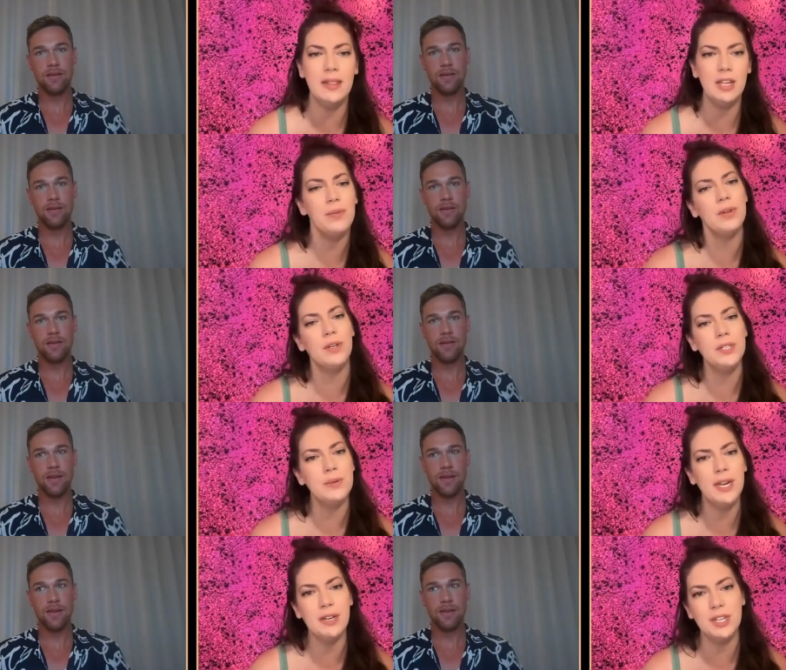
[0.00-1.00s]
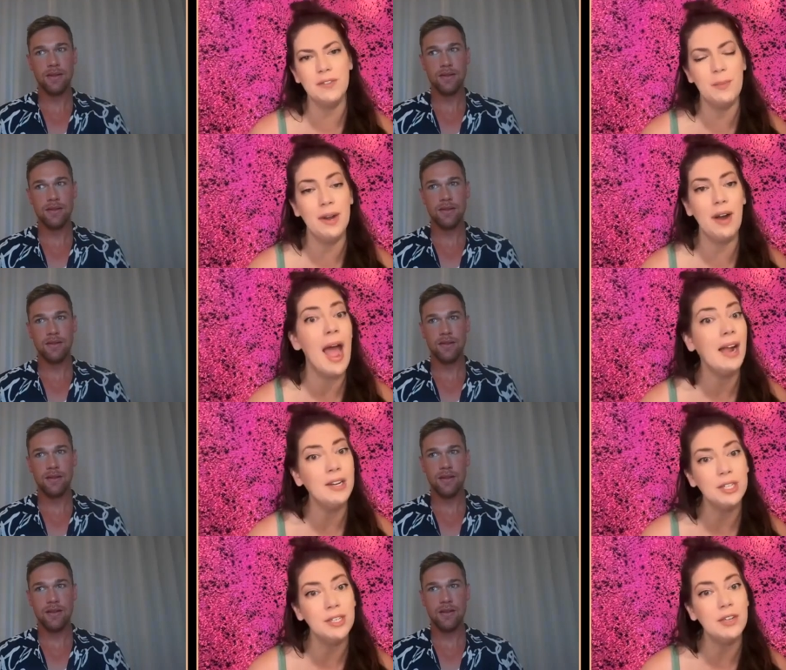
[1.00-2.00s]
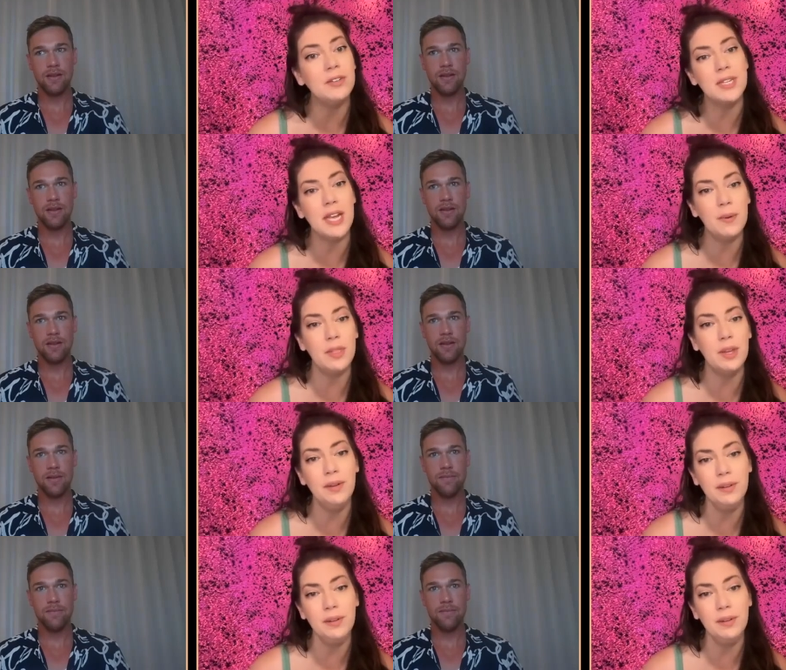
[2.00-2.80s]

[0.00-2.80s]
Speaker 1: that you learned to make yourself a better actor that you'll take with you?